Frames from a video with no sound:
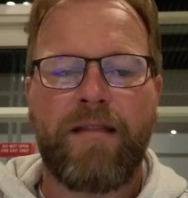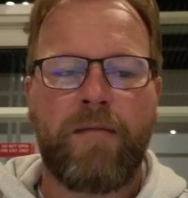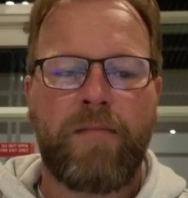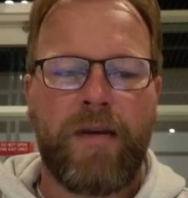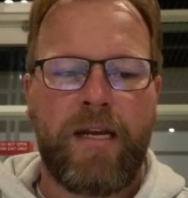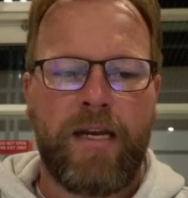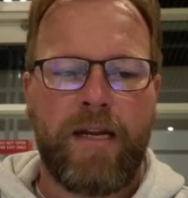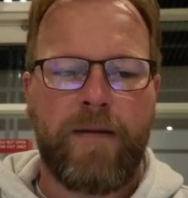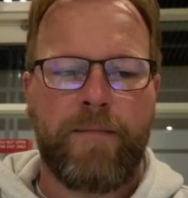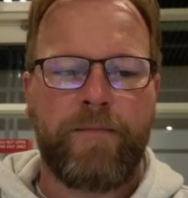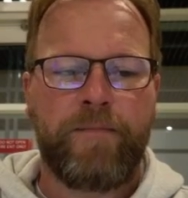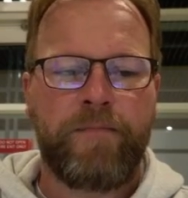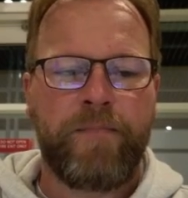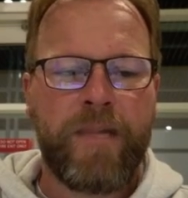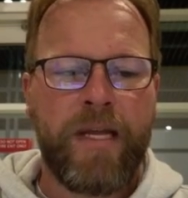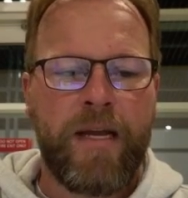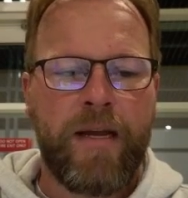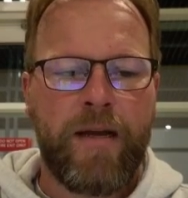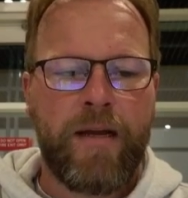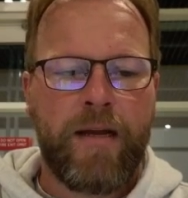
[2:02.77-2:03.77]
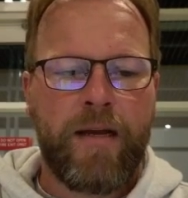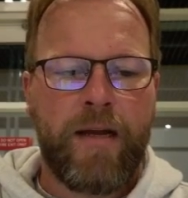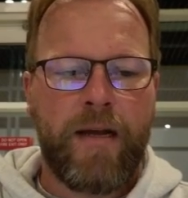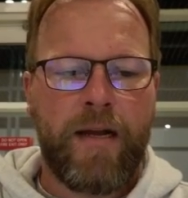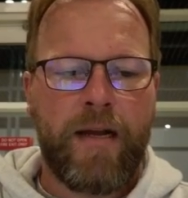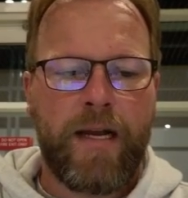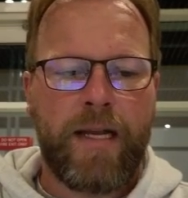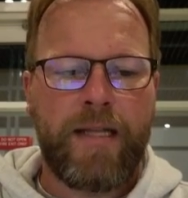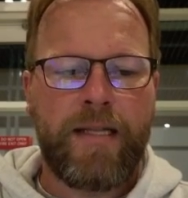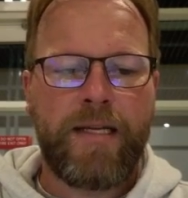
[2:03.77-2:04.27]
the meeting.
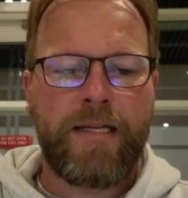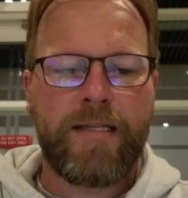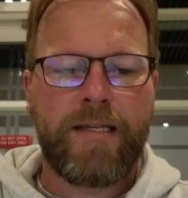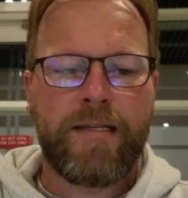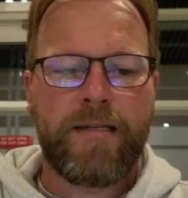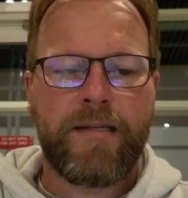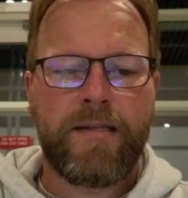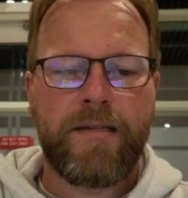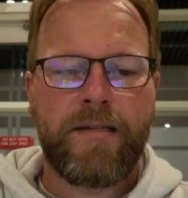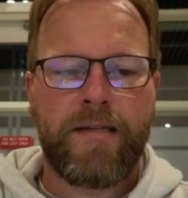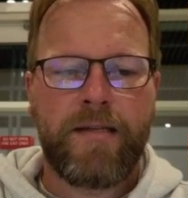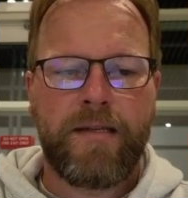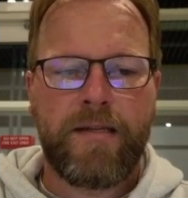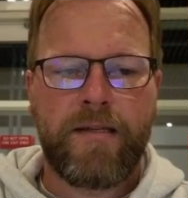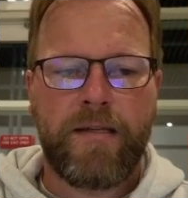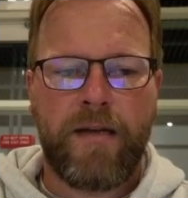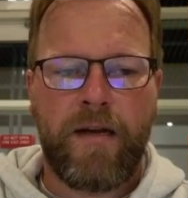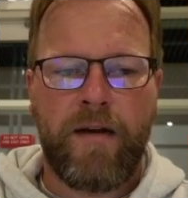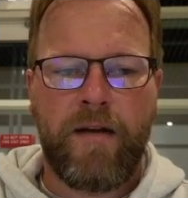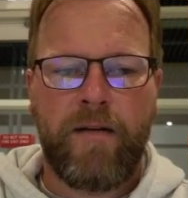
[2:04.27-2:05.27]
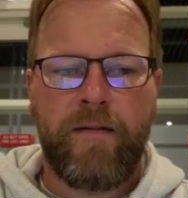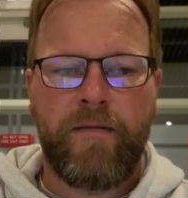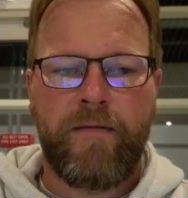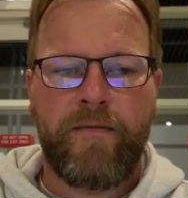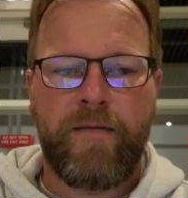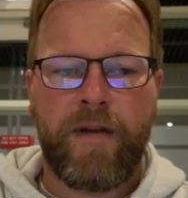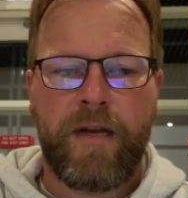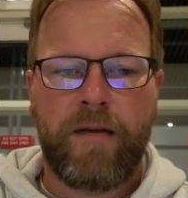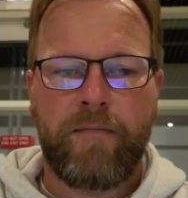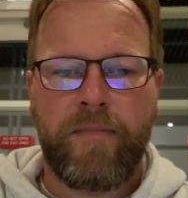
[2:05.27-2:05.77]
Again, these instances of
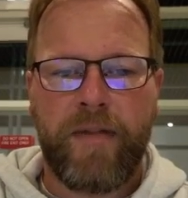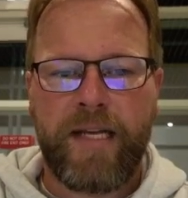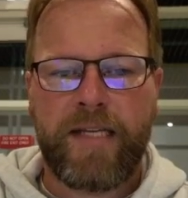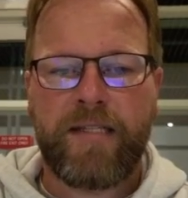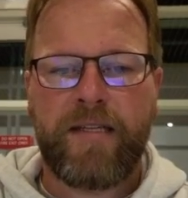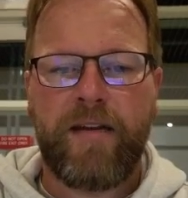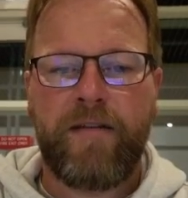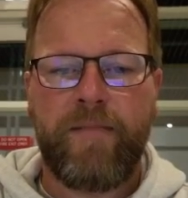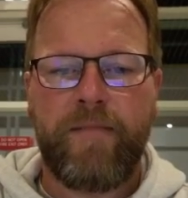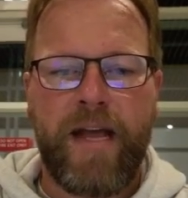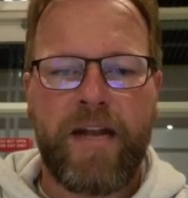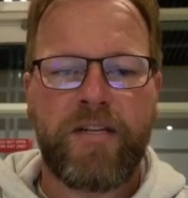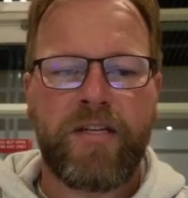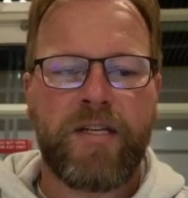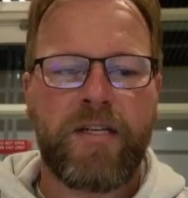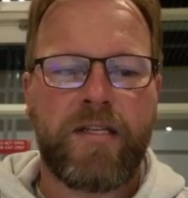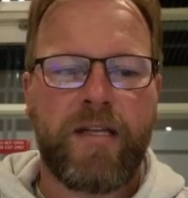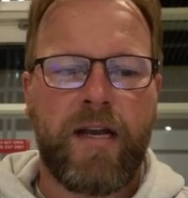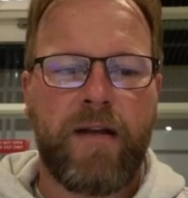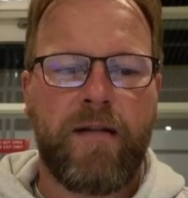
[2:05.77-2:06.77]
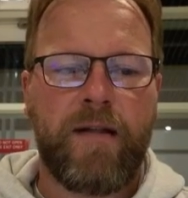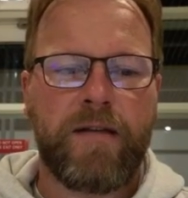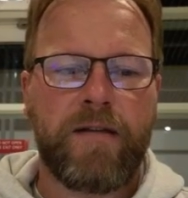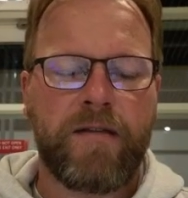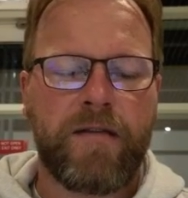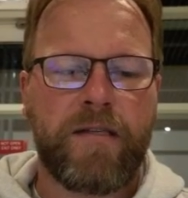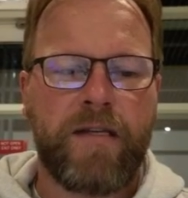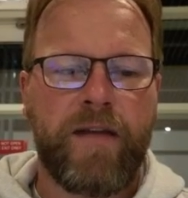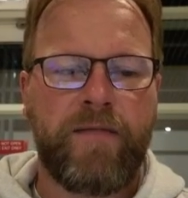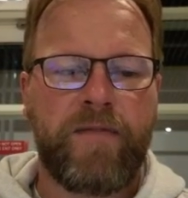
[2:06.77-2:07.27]
the complexity of managing psychological
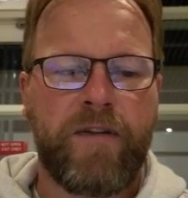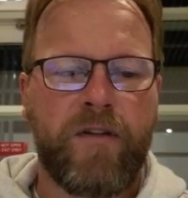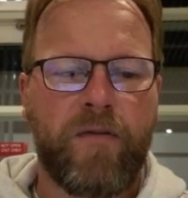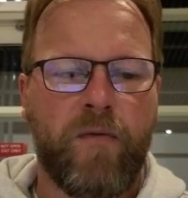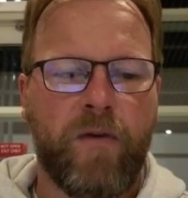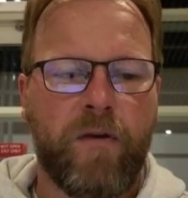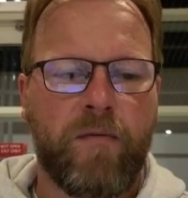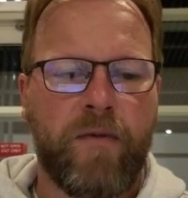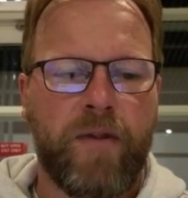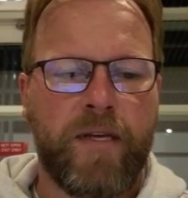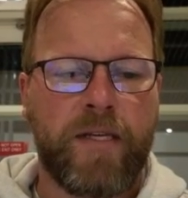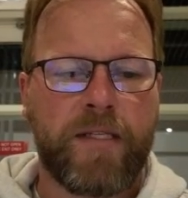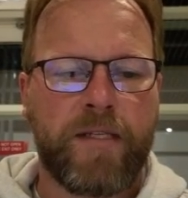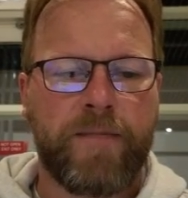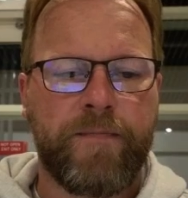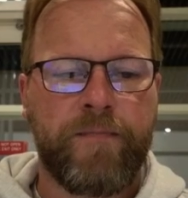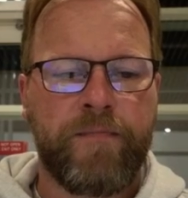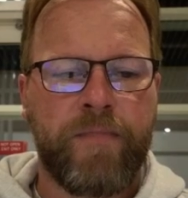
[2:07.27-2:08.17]
safety in the workplace.